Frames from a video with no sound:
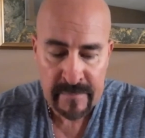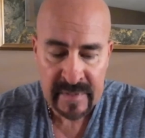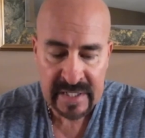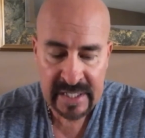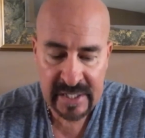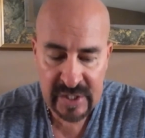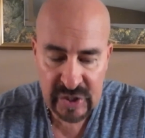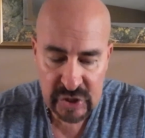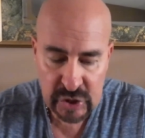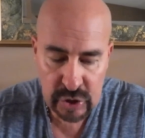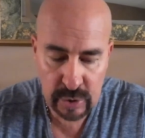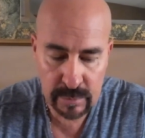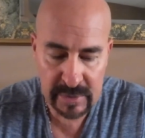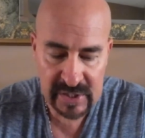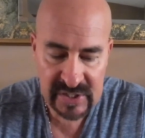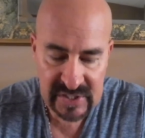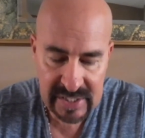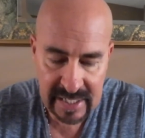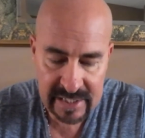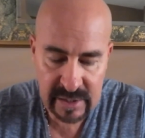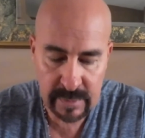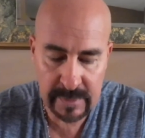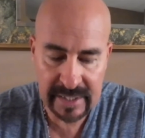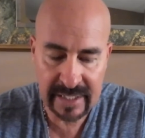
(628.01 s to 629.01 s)
Consumer
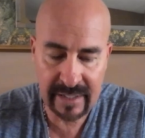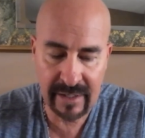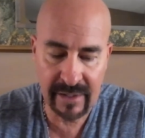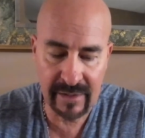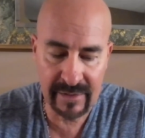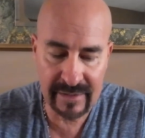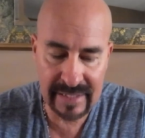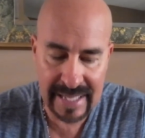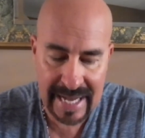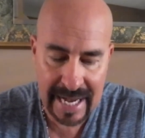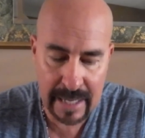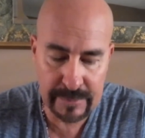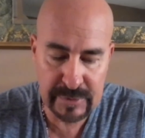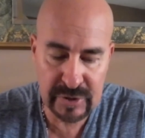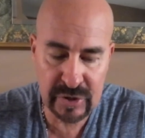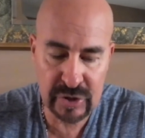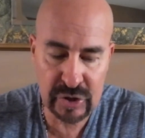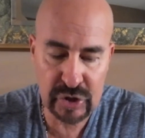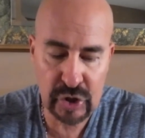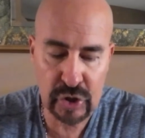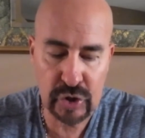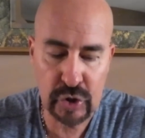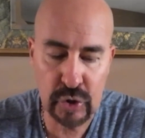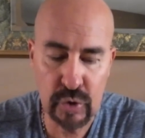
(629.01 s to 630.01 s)
sentiment
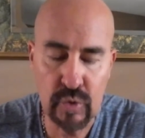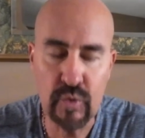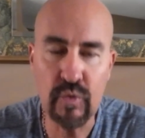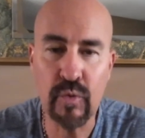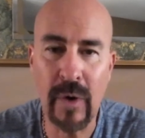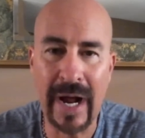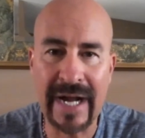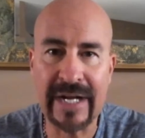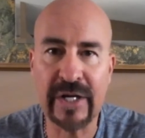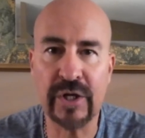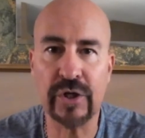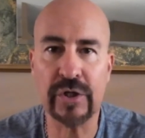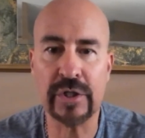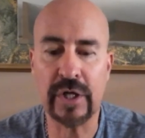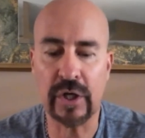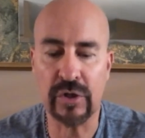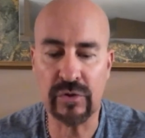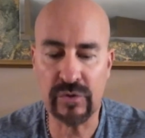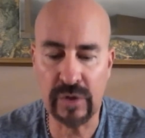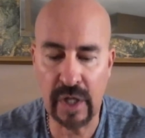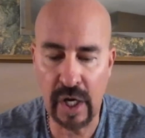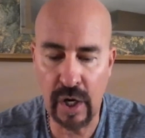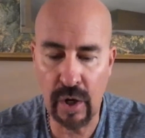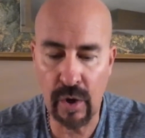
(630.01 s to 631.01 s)
collapses to record
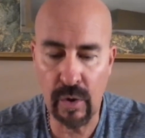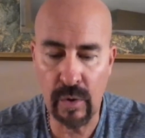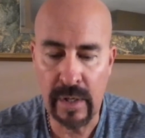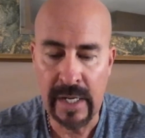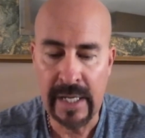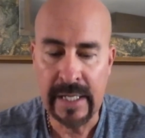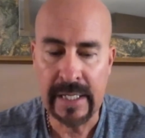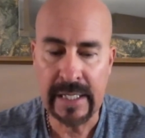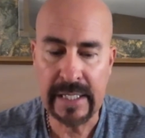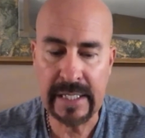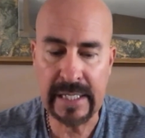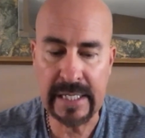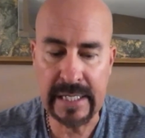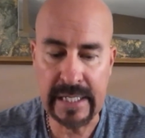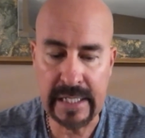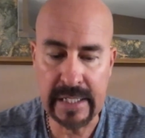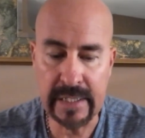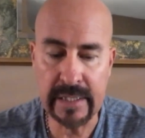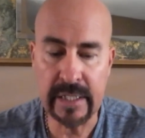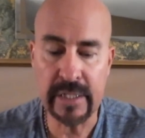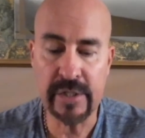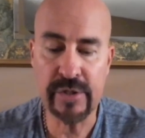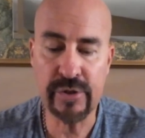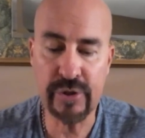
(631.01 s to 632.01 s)
low
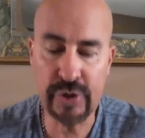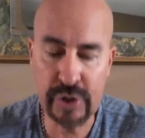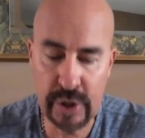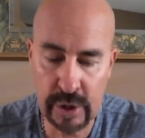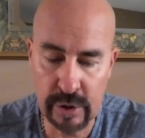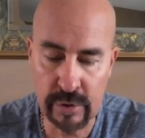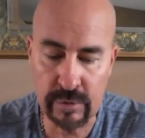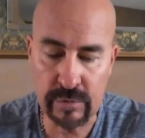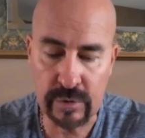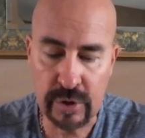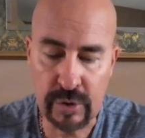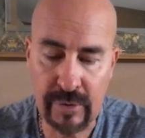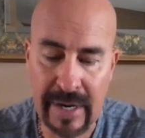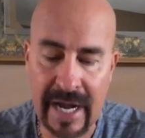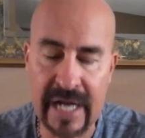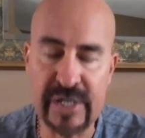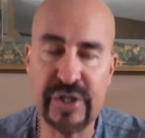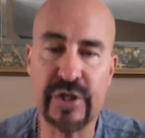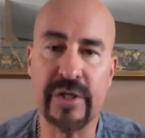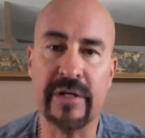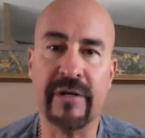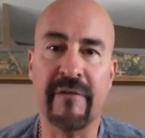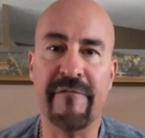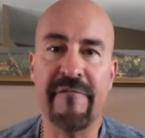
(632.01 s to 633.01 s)
in June,
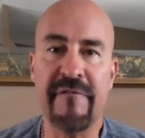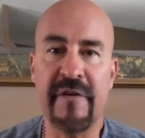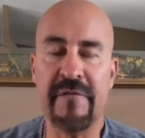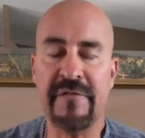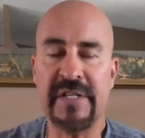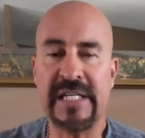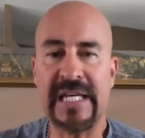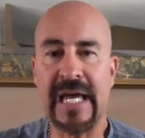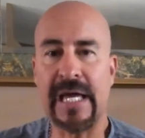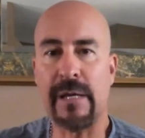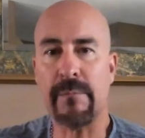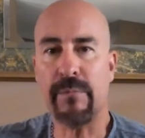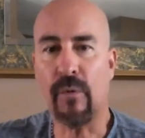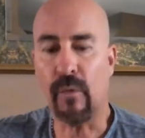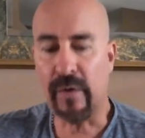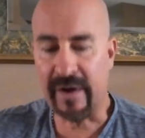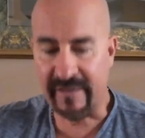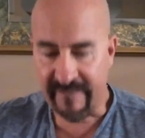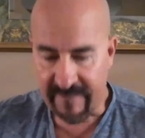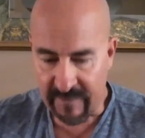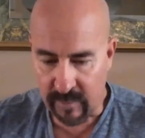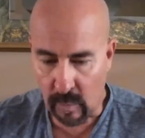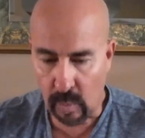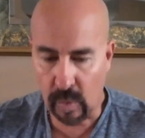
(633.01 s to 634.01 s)
crashing
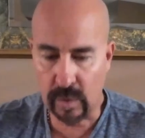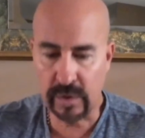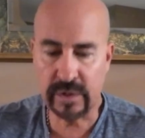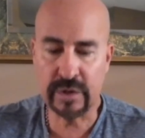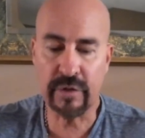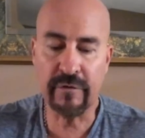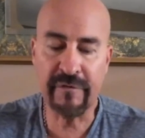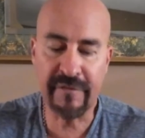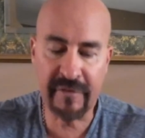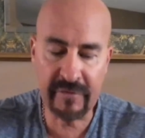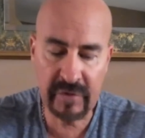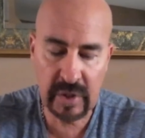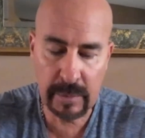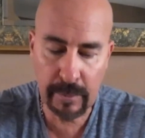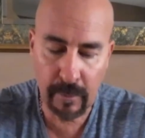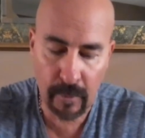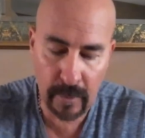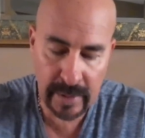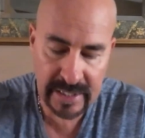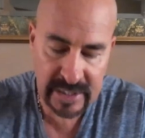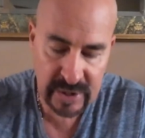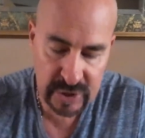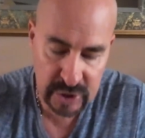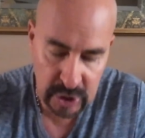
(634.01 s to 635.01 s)
58.4 to
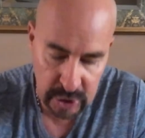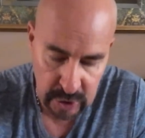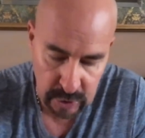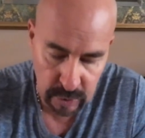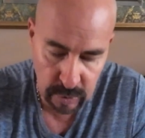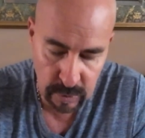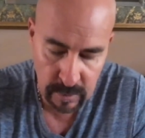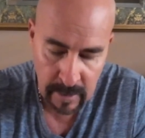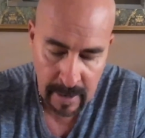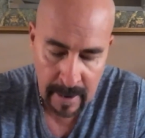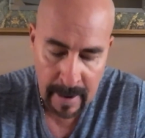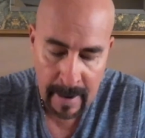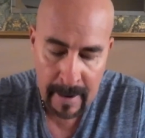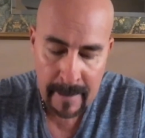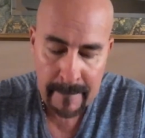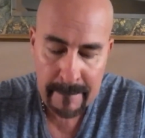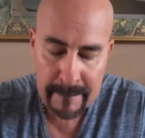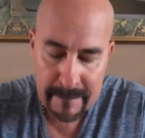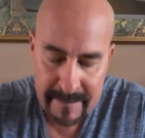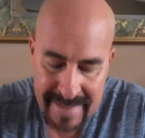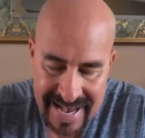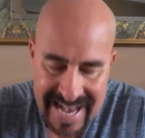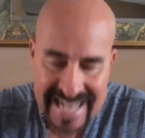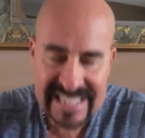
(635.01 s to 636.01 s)
50.2,
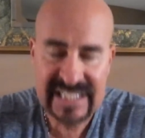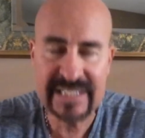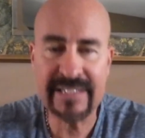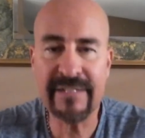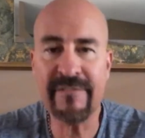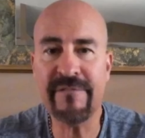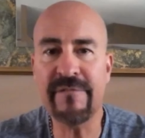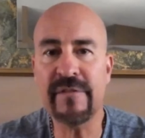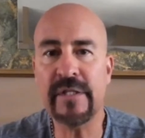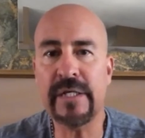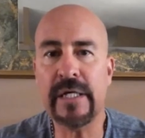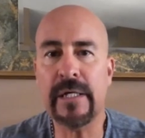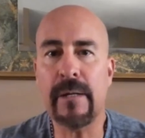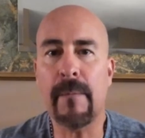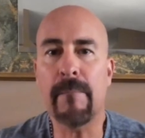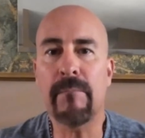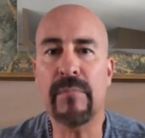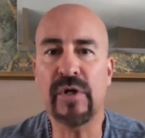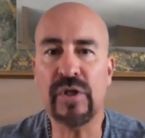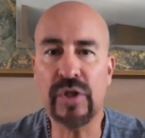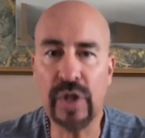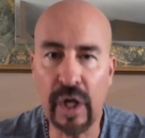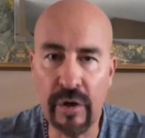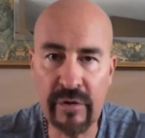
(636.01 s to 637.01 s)
massively
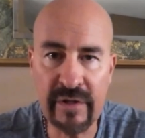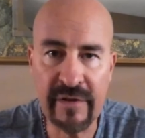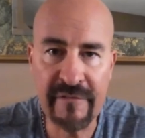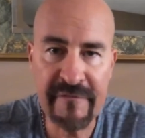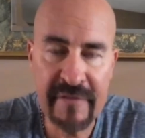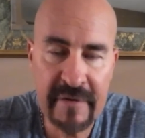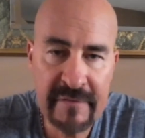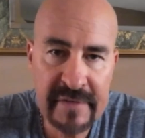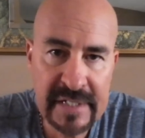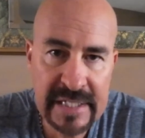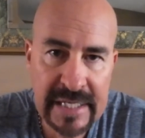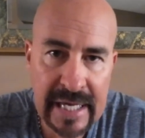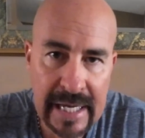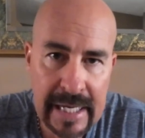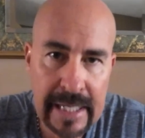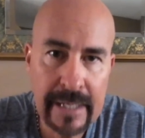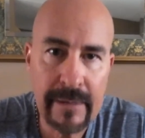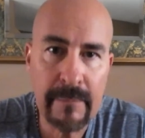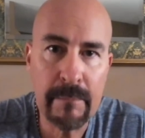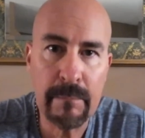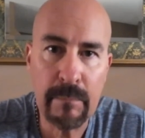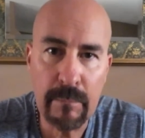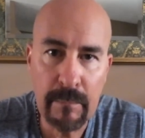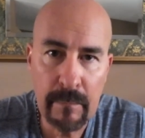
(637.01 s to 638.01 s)
below the
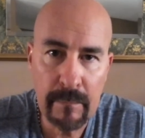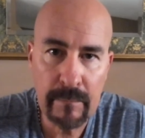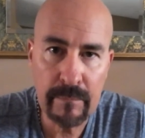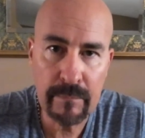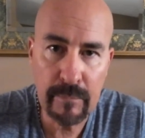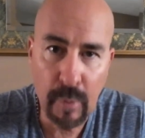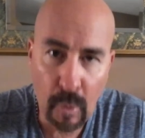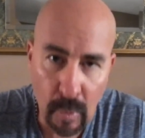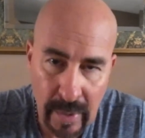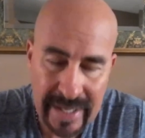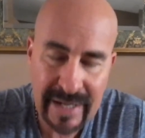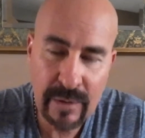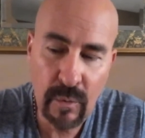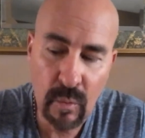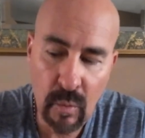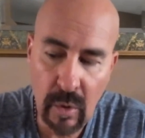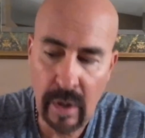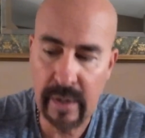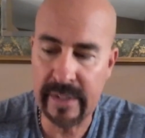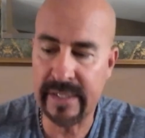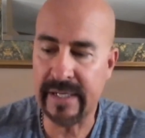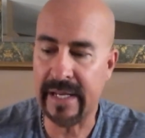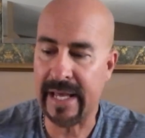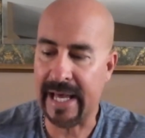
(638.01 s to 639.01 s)

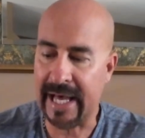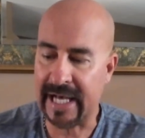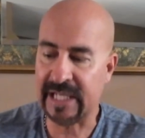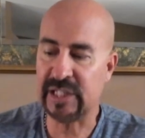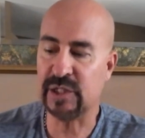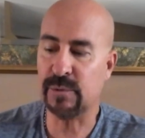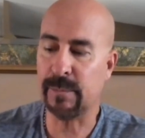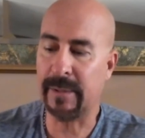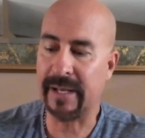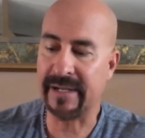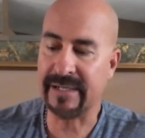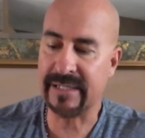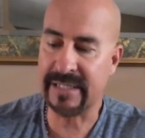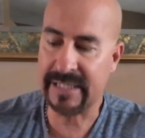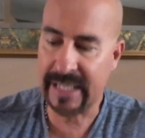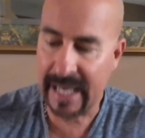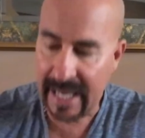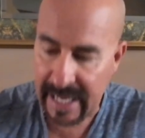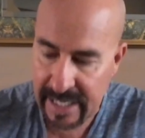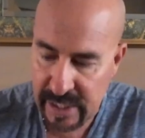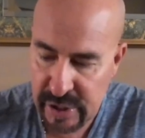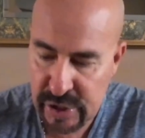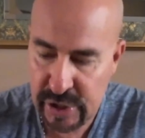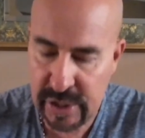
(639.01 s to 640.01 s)
58.1
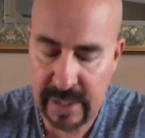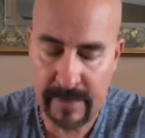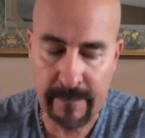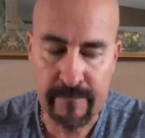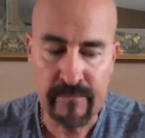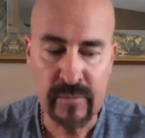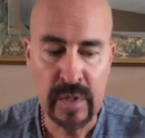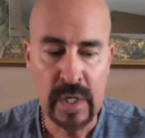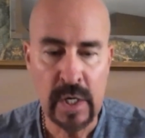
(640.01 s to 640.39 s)
expectation.